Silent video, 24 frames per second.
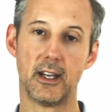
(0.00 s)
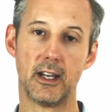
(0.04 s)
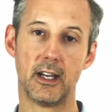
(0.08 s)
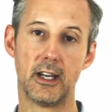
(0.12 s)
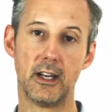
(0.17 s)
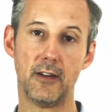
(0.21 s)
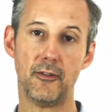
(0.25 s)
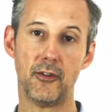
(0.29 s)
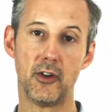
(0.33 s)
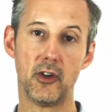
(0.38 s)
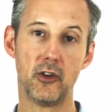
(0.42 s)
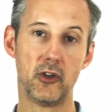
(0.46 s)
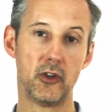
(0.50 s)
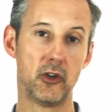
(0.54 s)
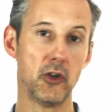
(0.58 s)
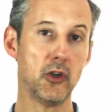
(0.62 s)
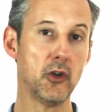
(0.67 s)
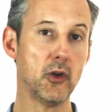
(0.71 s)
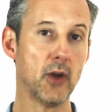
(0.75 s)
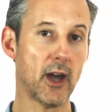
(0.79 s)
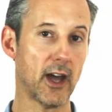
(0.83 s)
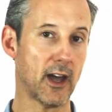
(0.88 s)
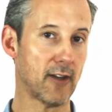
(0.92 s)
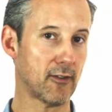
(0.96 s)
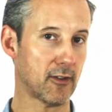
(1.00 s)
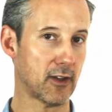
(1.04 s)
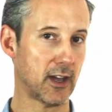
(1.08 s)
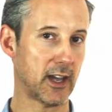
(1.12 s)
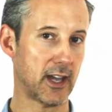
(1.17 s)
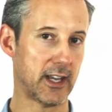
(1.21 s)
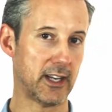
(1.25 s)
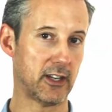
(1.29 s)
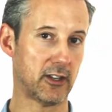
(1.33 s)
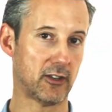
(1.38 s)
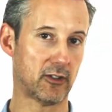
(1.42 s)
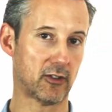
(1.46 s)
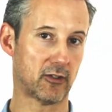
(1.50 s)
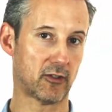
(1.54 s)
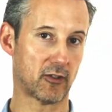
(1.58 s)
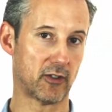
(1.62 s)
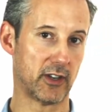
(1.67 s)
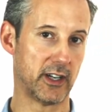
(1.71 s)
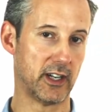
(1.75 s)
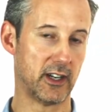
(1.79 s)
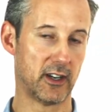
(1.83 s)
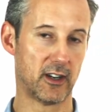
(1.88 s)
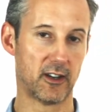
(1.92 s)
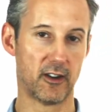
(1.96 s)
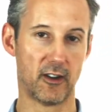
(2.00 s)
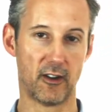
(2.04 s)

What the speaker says: If you do have a history